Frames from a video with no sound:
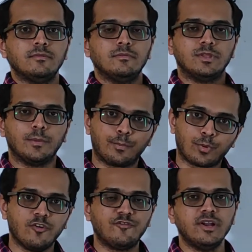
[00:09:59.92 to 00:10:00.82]
the
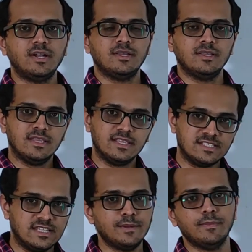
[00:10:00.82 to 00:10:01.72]
profit
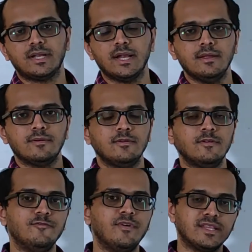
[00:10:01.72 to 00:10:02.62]
is limited,
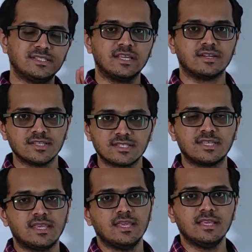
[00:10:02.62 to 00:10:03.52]
whereas the
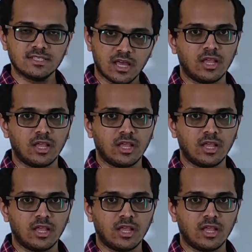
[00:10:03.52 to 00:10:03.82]
risk is